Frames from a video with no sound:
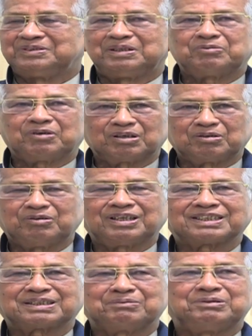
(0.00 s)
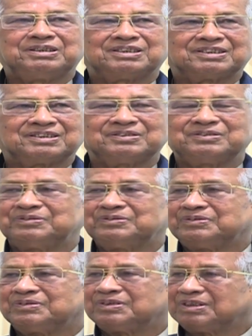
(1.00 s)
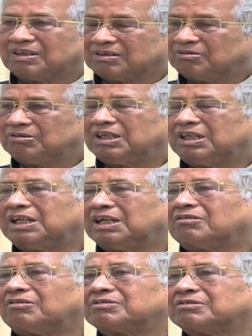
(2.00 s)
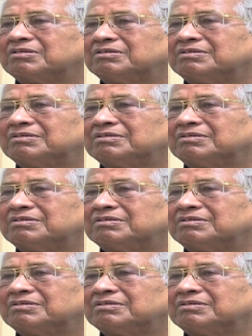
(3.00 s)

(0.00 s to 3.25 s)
If you are a good Assamese, they are a good Indian also.